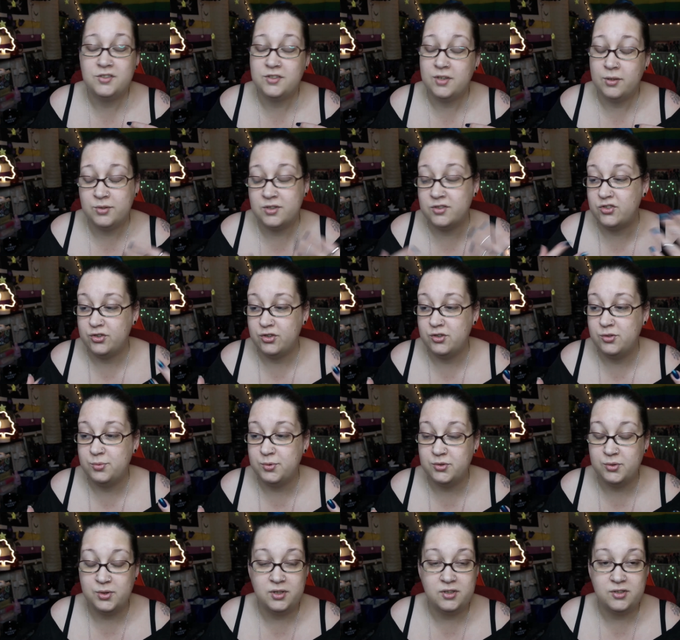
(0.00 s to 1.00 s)
so it was a choice
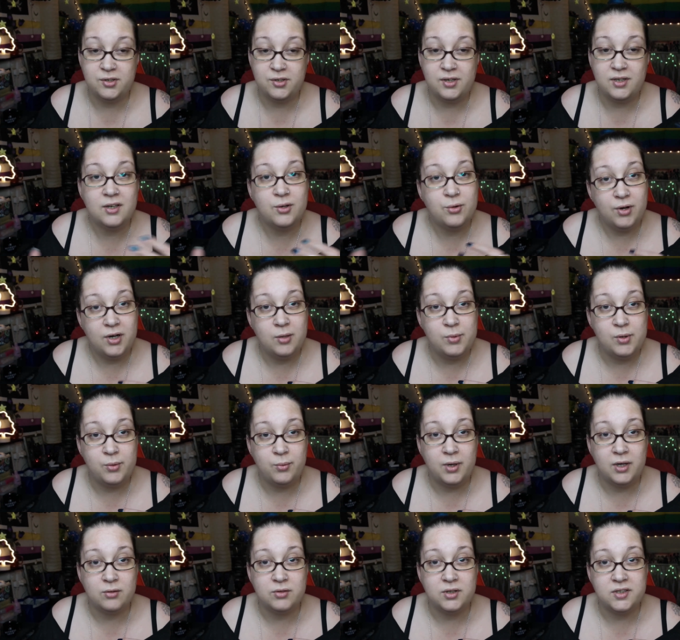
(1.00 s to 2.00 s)
between doing incredibly
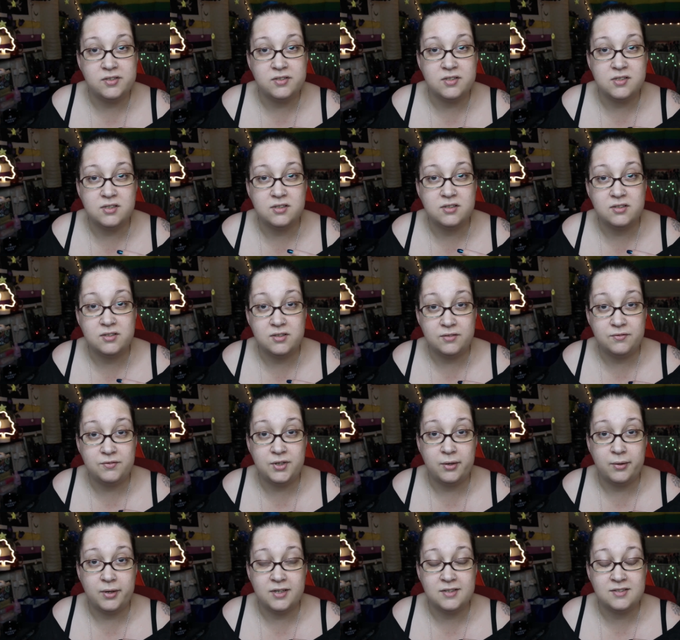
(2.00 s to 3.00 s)
well researched
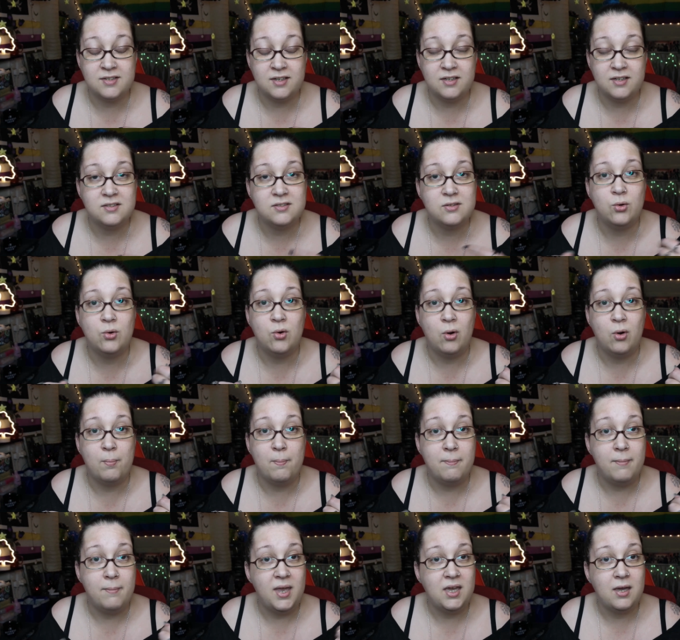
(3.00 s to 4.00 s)
video essays or
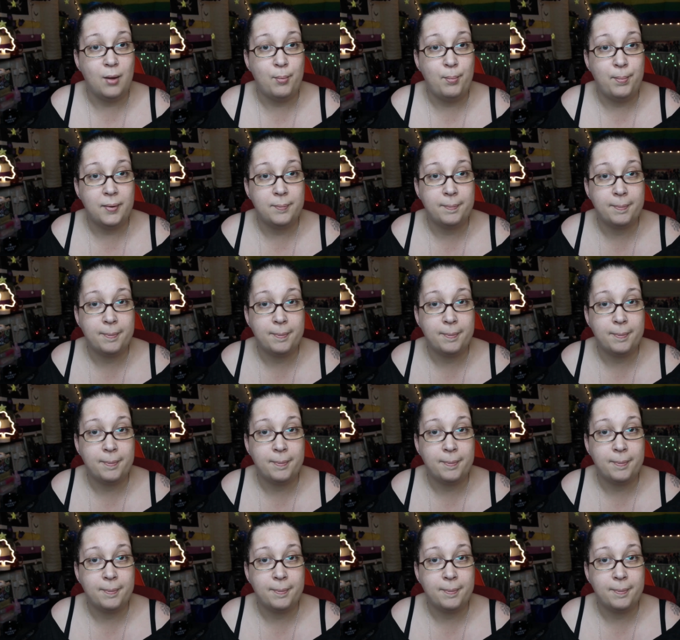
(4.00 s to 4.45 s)
makeup.